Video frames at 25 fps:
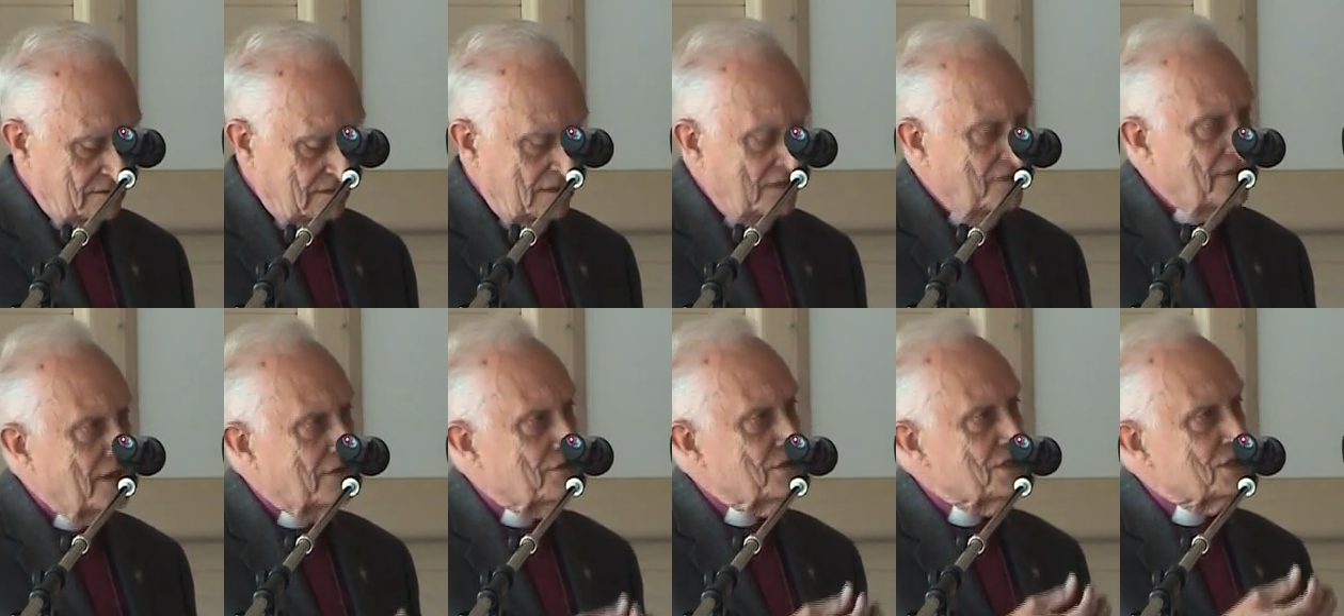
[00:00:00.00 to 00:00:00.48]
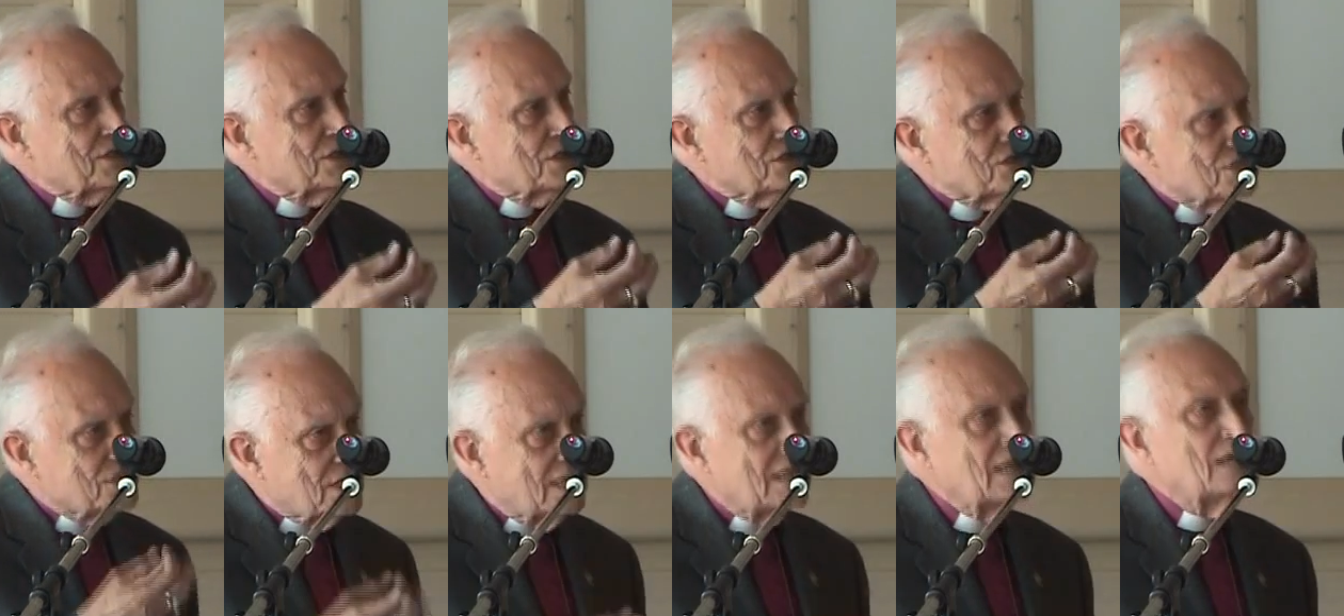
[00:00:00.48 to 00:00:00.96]
there is
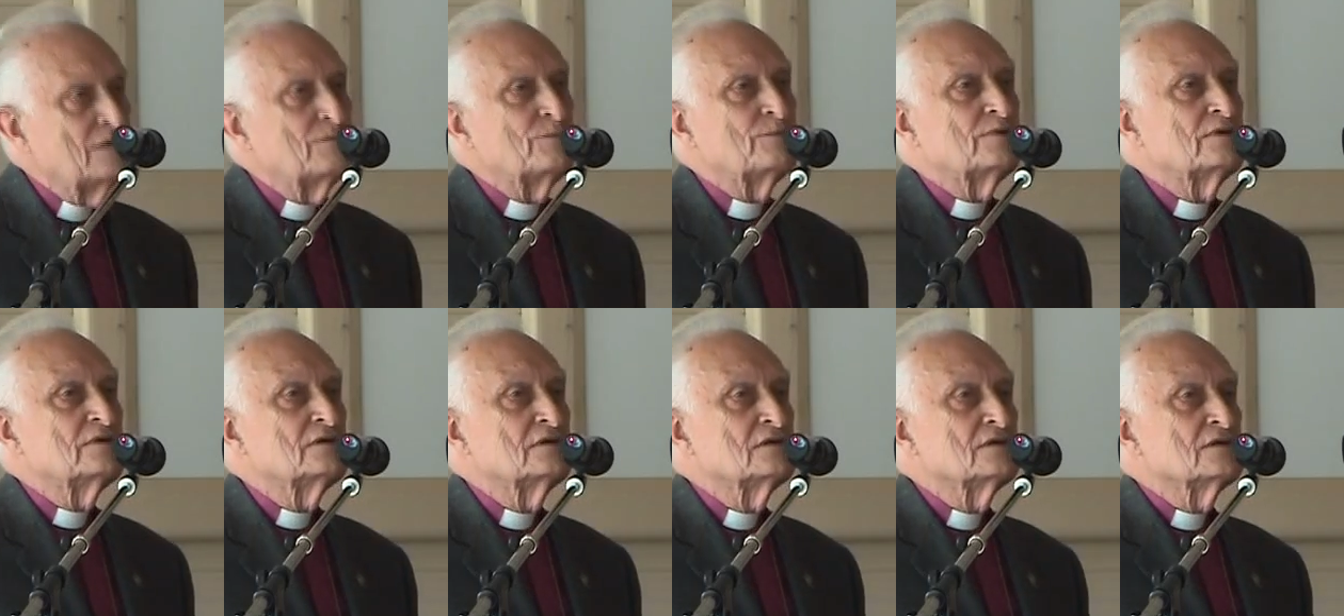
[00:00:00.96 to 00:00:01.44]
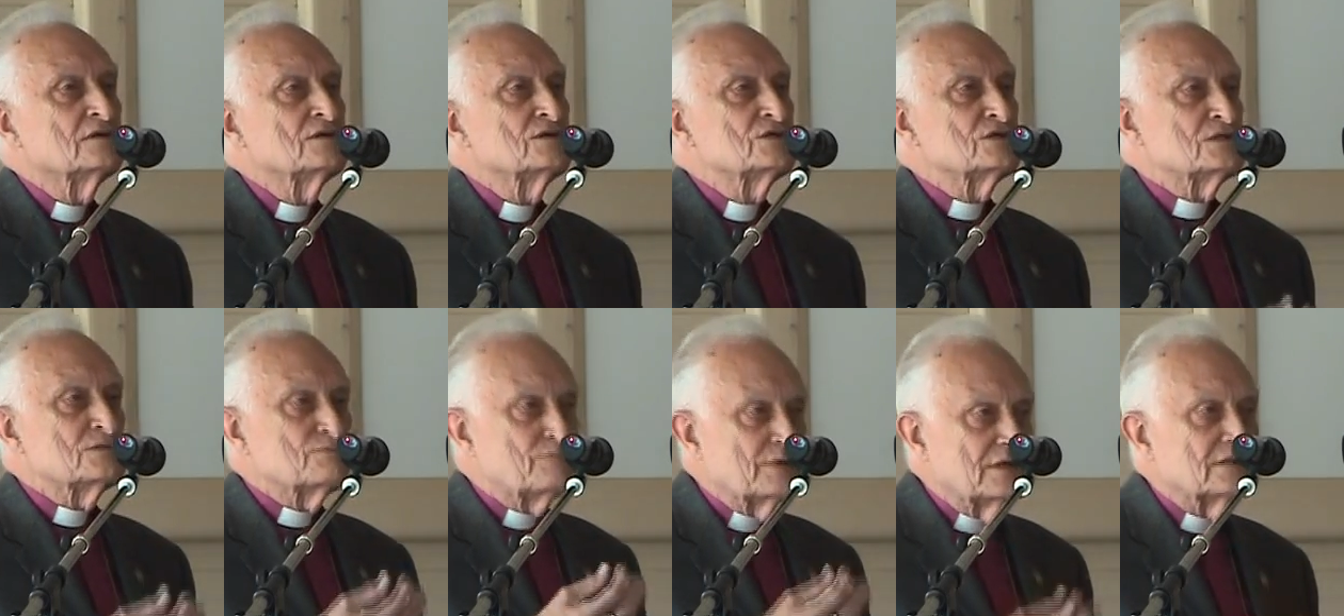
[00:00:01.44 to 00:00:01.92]
a deep
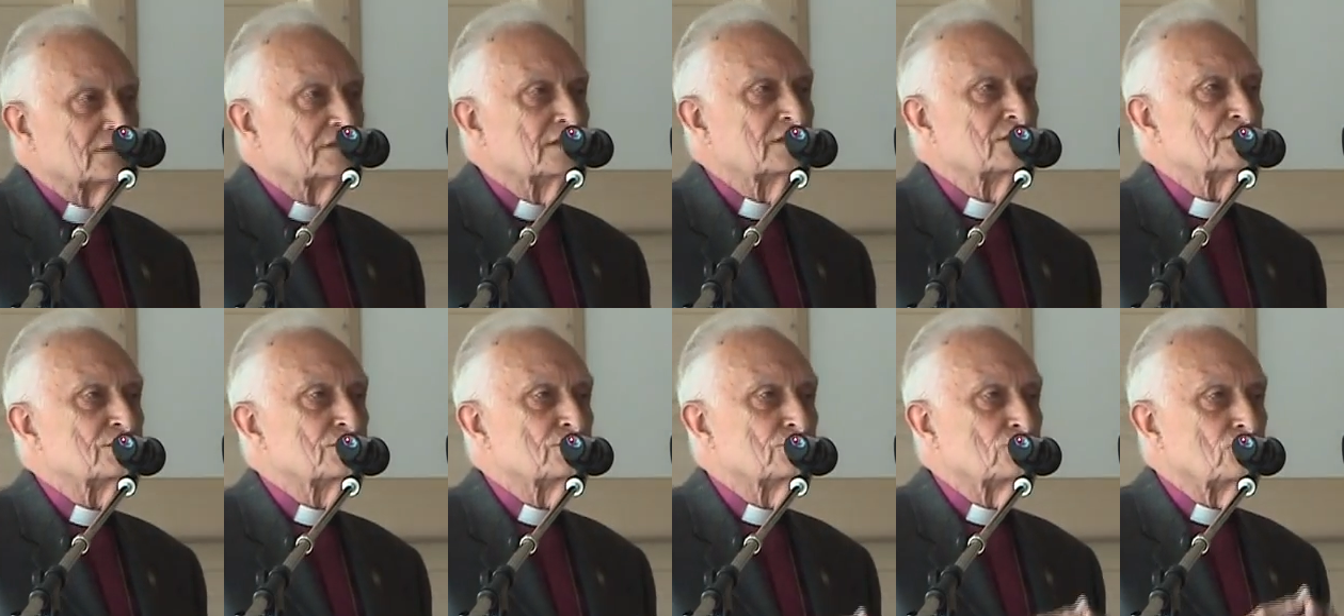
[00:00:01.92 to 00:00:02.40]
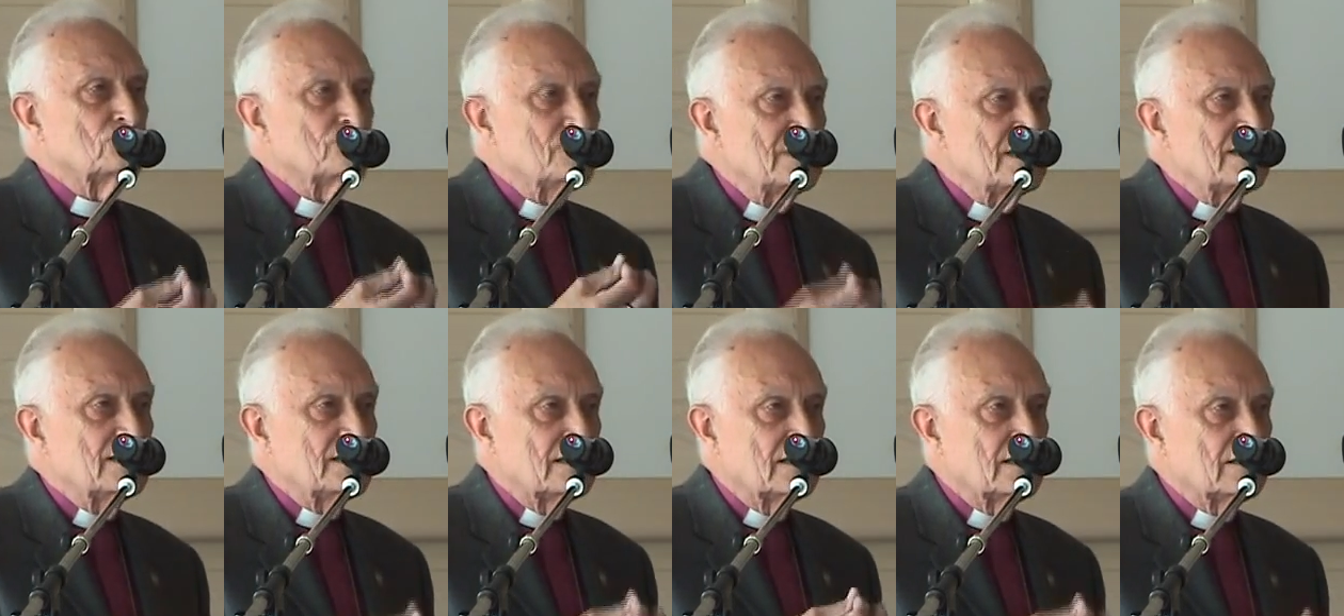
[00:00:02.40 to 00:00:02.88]
spiritual
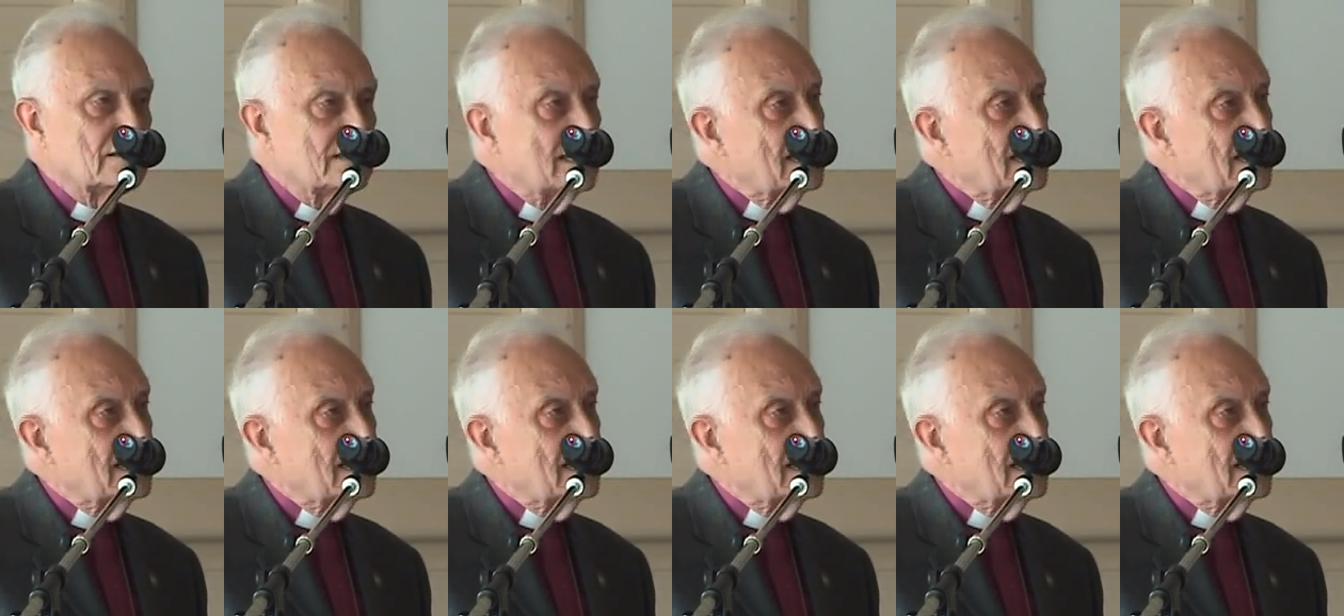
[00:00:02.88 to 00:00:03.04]
meaning.